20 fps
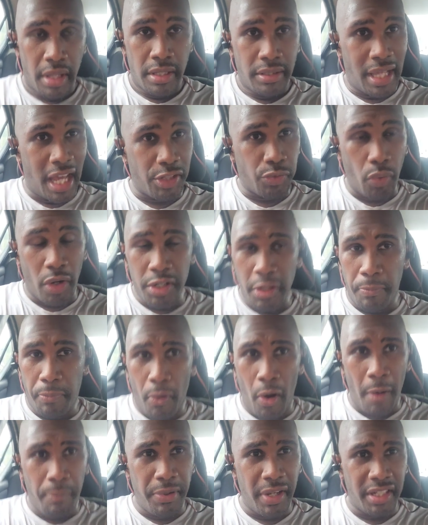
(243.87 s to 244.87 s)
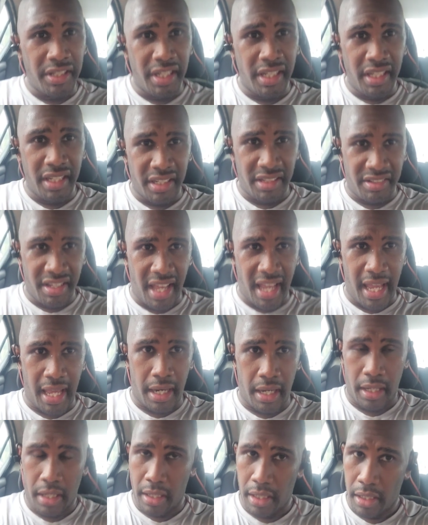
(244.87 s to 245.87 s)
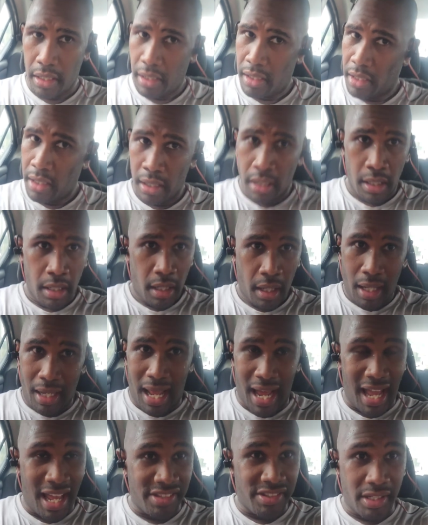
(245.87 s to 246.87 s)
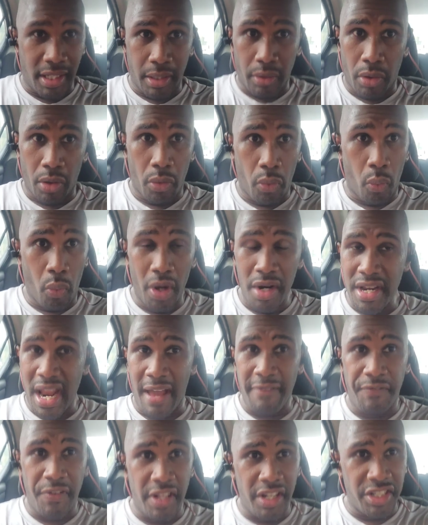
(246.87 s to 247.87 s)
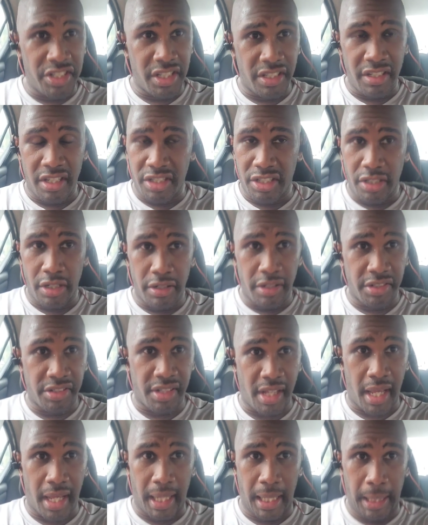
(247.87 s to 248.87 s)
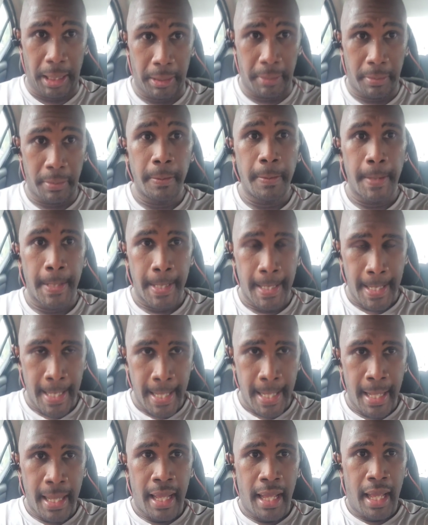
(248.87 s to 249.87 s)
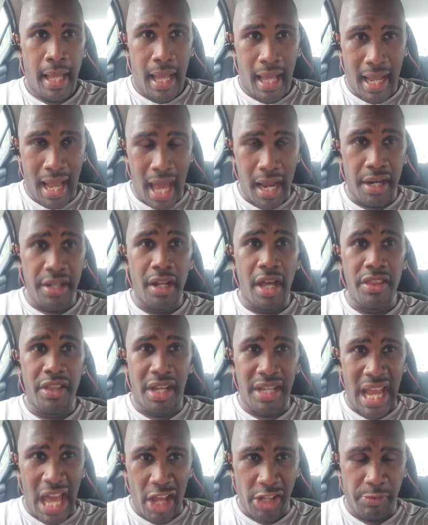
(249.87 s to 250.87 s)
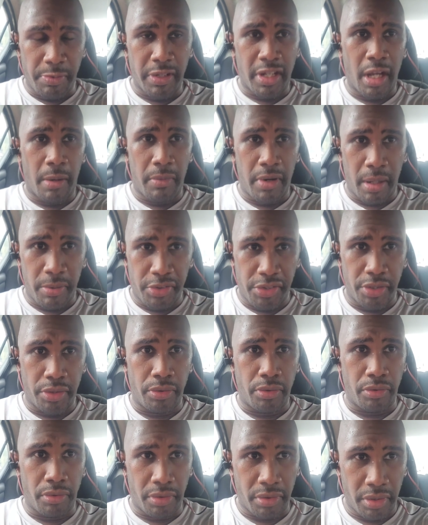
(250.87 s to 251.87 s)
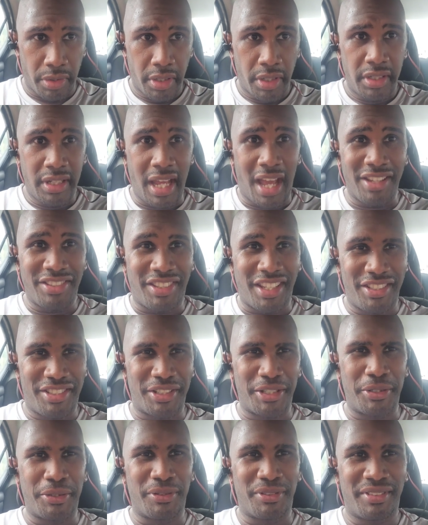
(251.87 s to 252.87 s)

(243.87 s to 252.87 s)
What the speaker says: That's where your boy Big D is at. Like I say, we're not finishing this year the same. I got another announcement coming up soon. Y'all stay tuned.